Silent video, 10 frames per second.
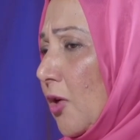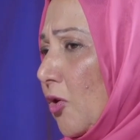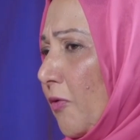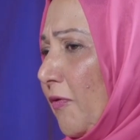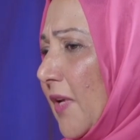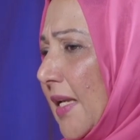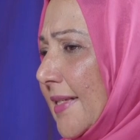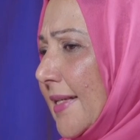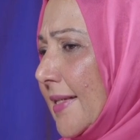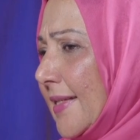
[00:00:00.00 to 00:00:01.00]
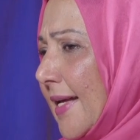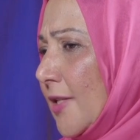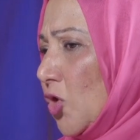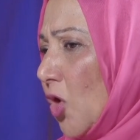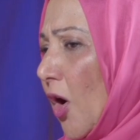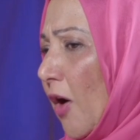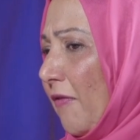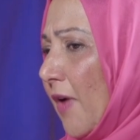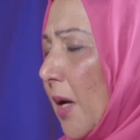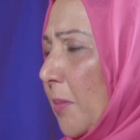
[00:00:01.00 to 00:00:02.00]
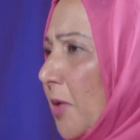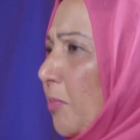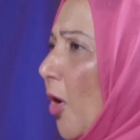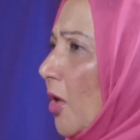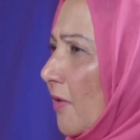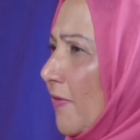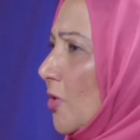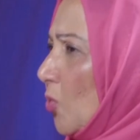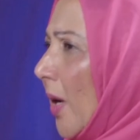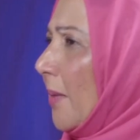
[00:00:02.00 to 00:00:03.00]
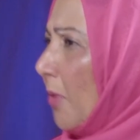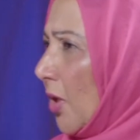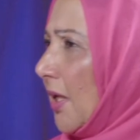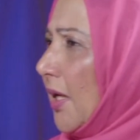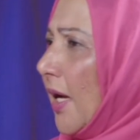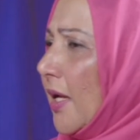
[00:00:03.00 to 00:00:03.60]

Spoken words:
you know, feeling a sense of being part of this one body.